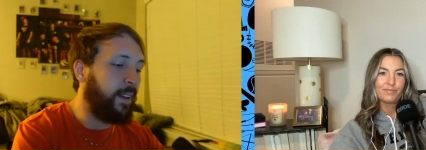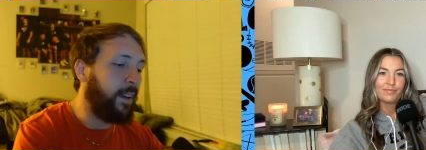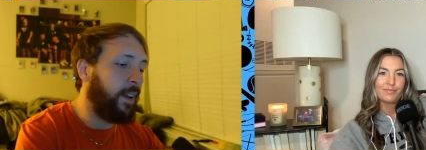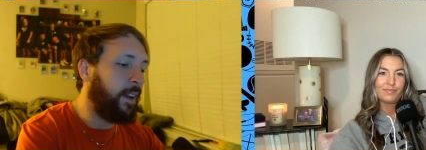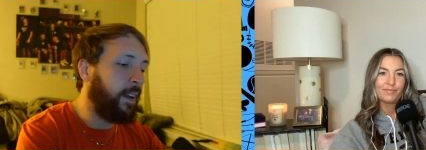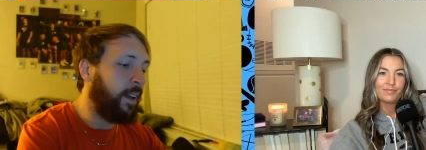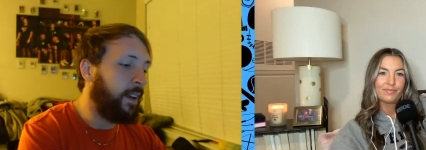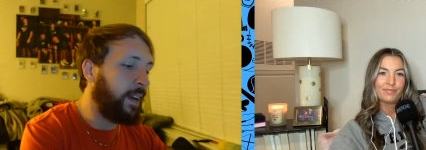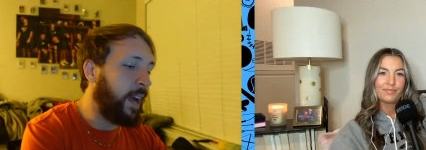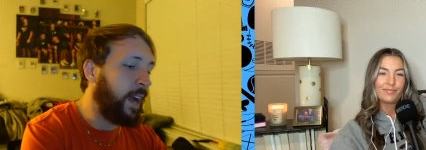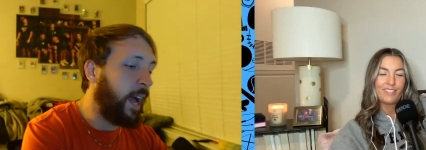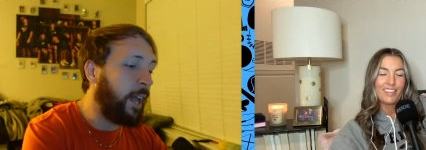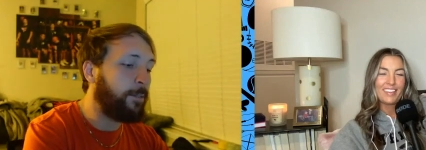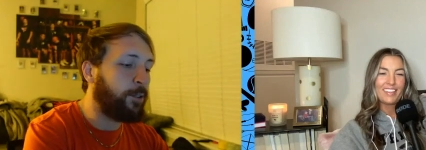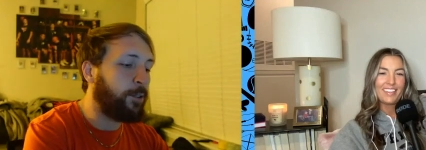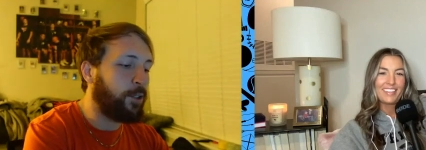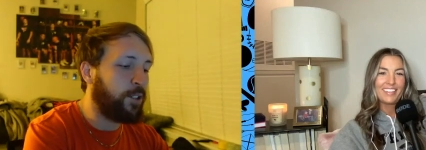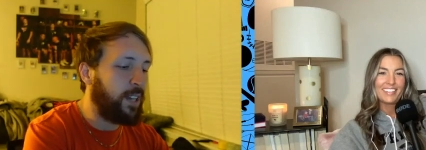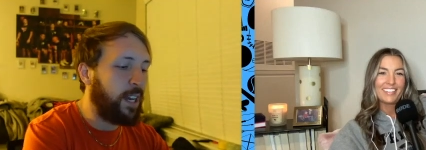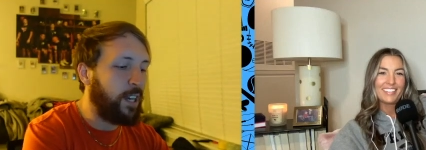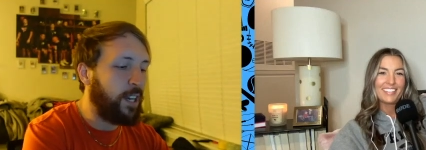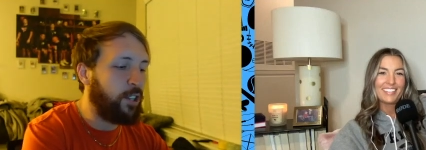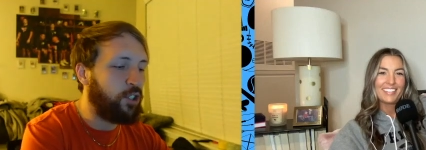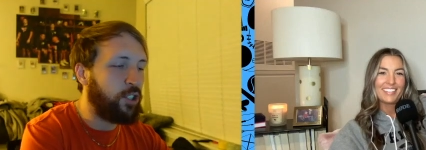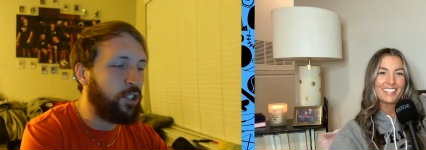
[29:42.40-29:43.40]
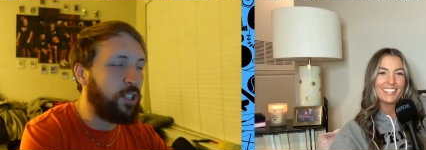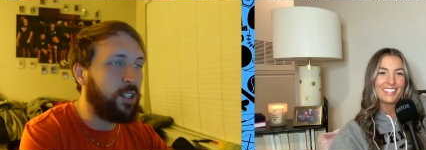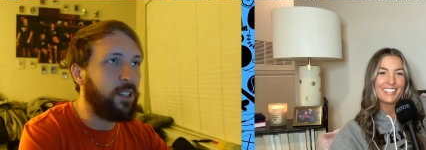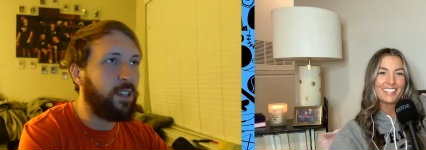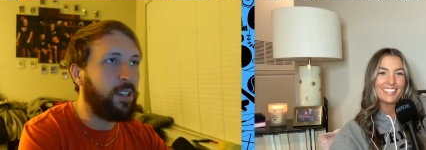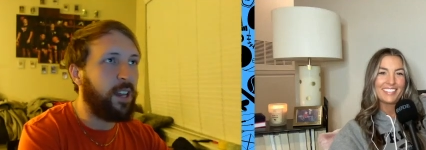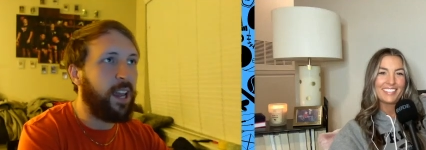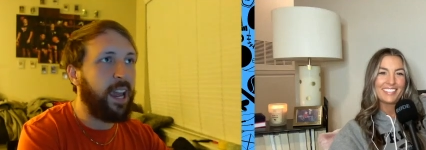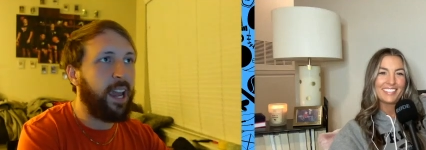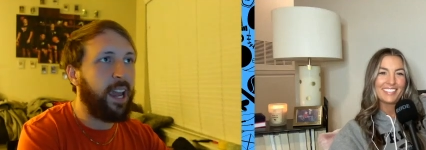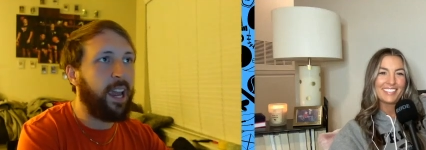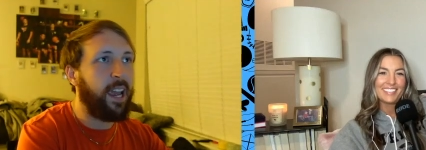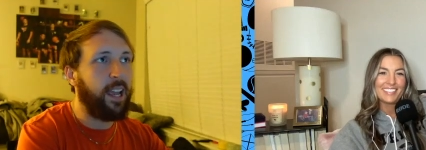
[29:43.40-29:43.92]
Speaker 1: conversation
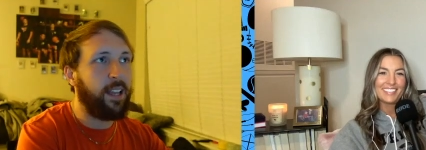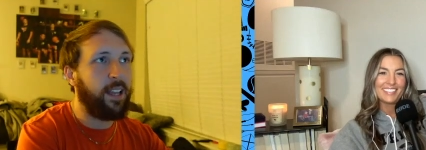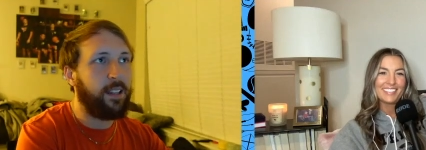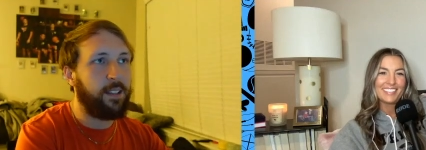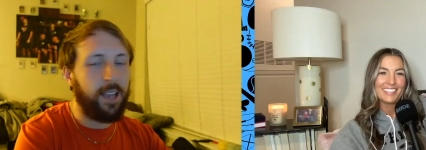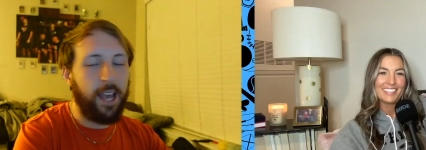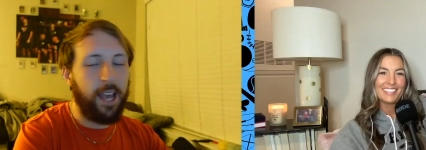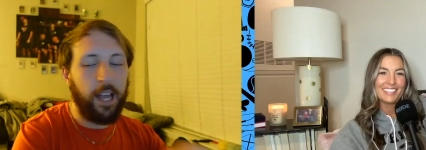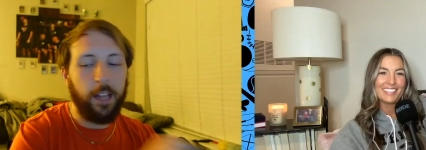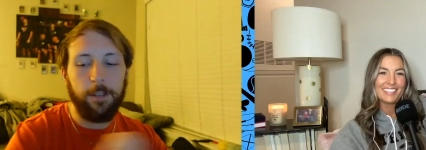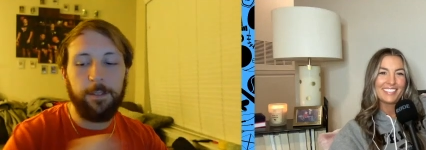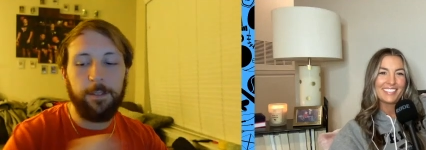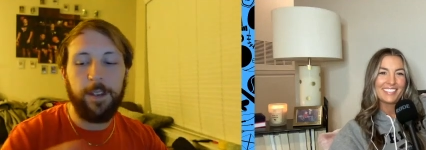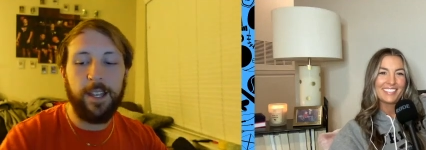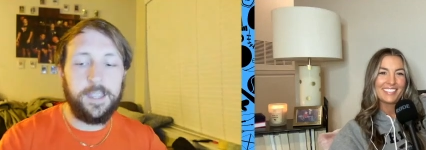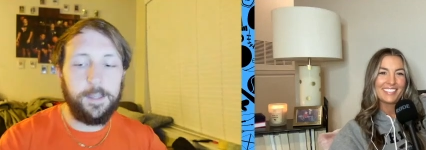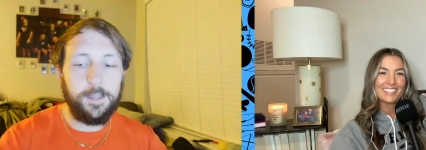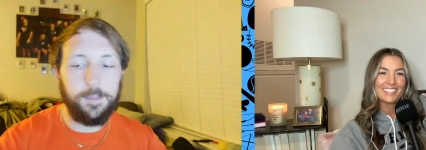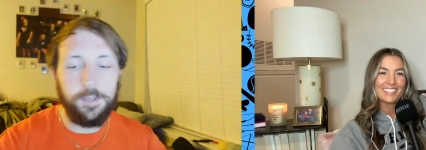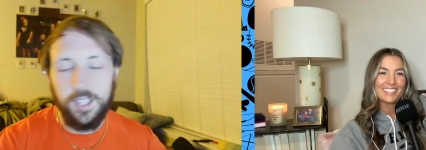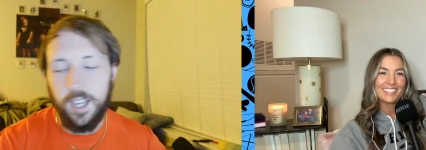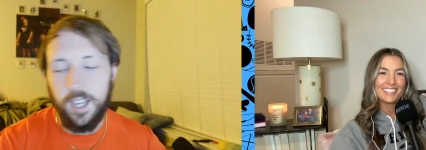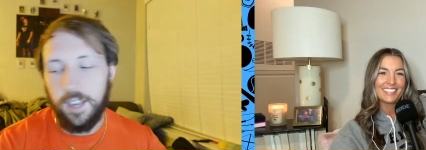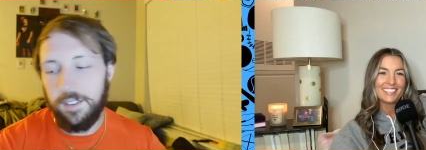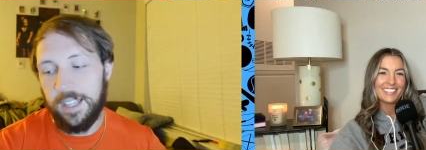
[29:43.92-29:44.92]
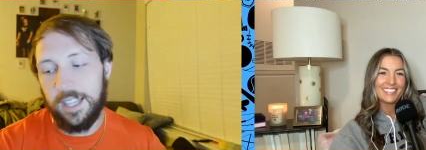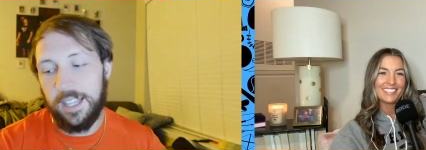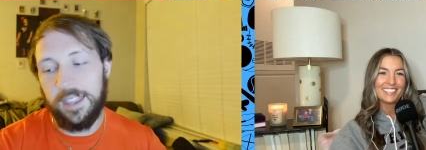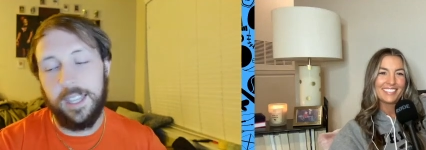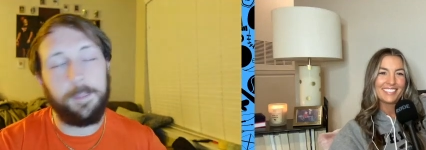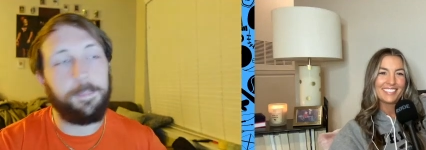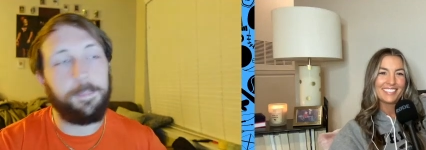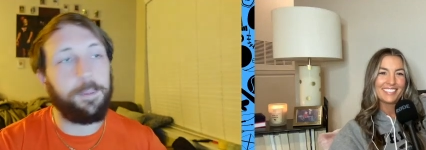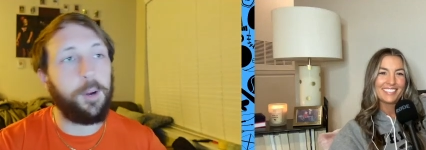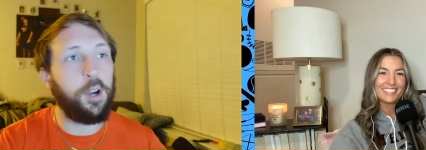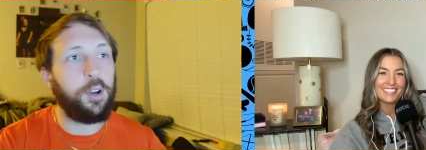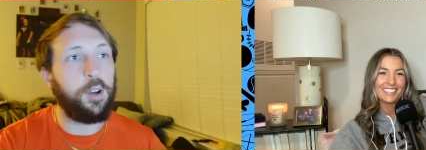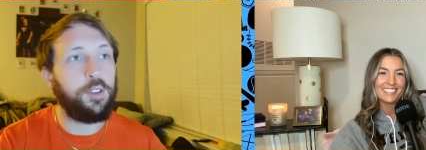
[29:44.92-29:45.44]
and elevate themselves. I think
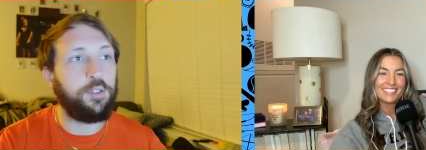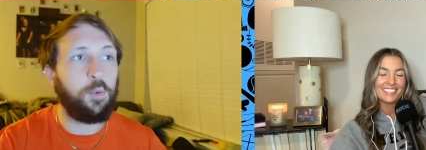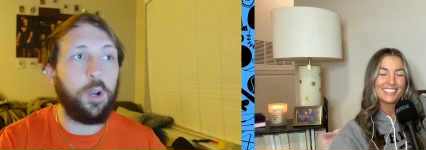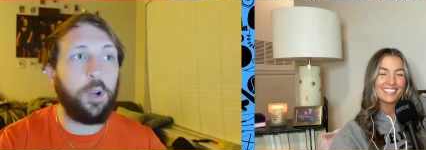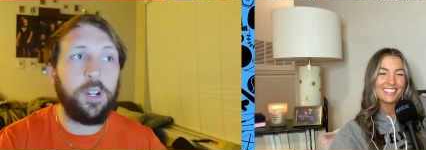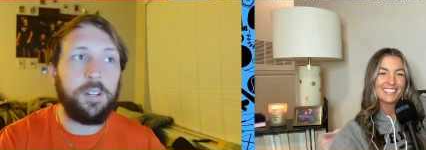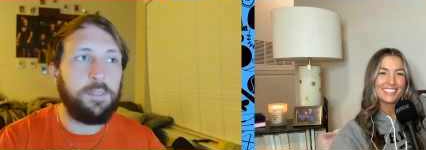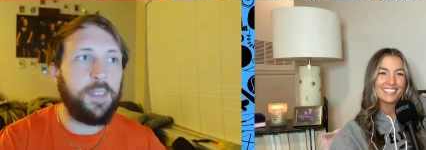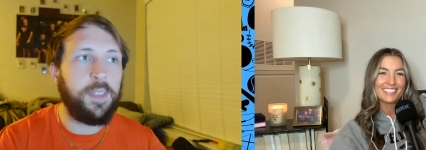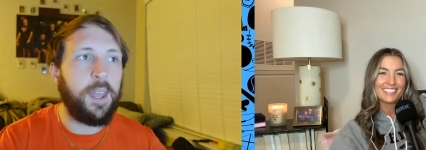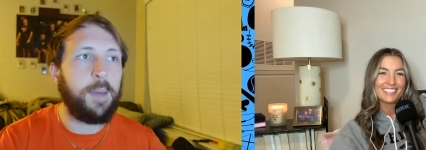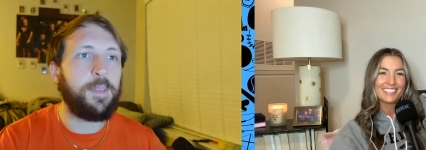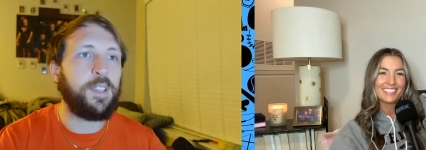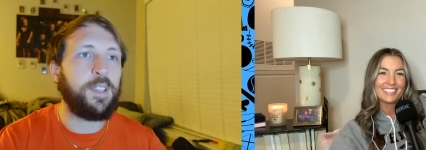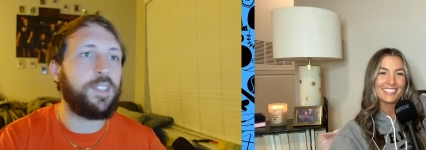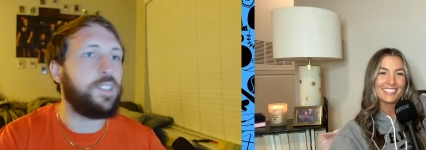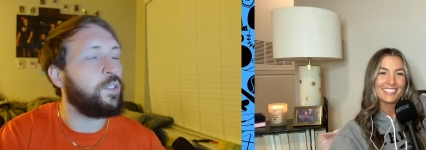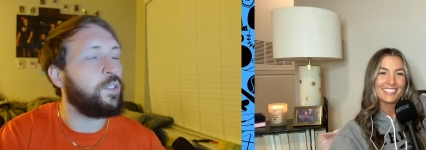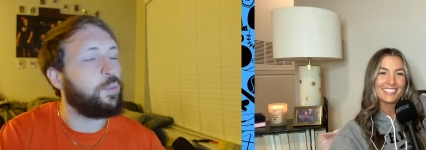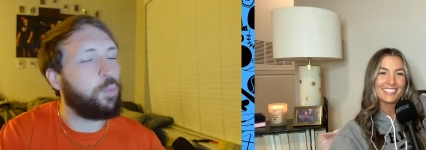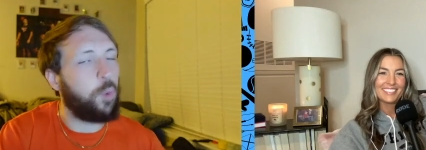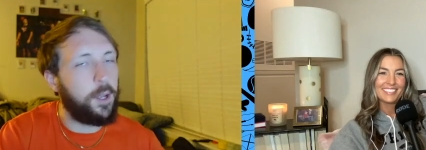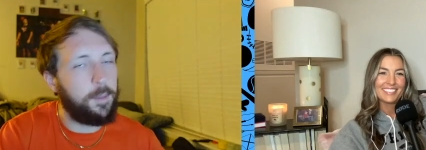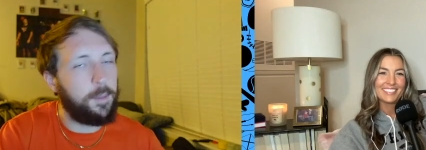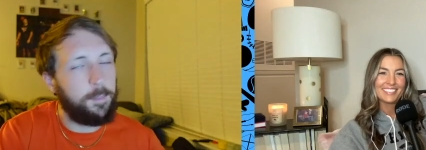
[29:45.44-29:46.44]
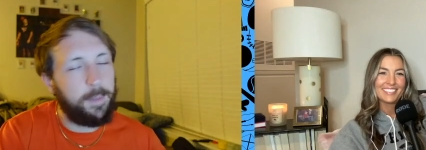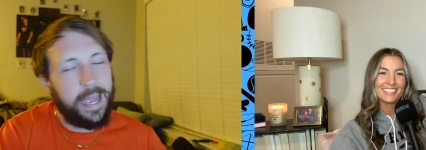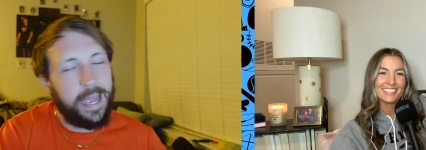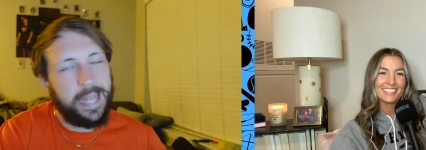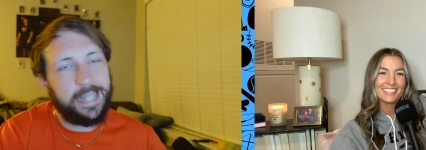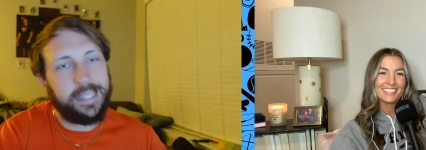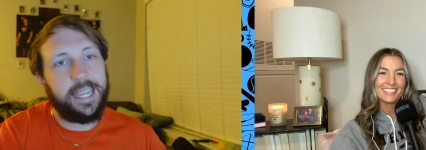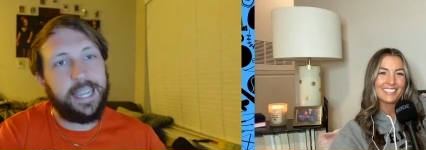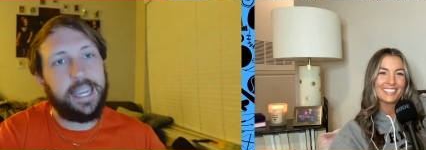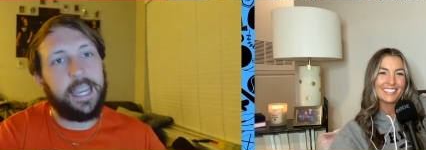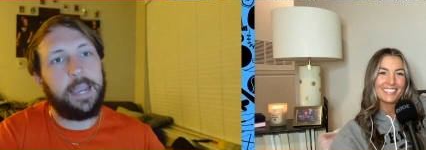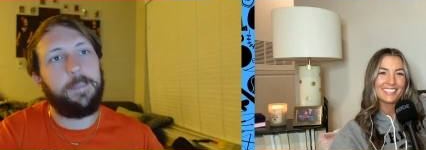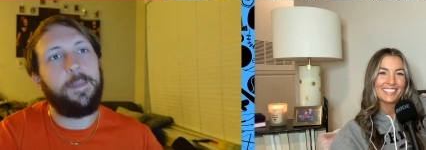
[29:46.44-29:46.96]
Burrow's one of them. This is one bad
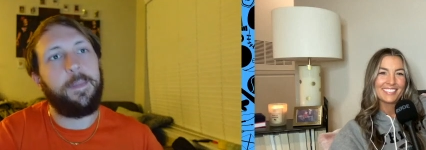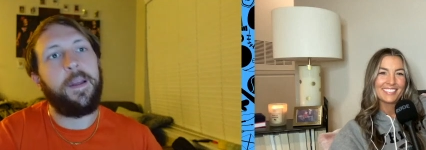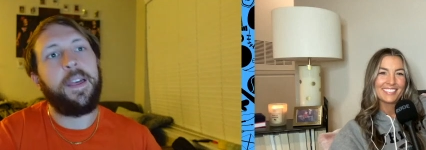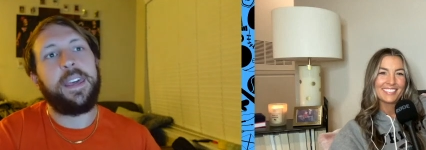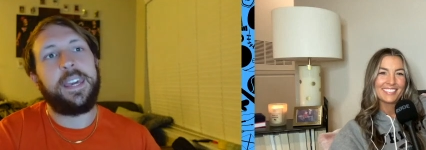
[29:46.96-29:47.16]
game.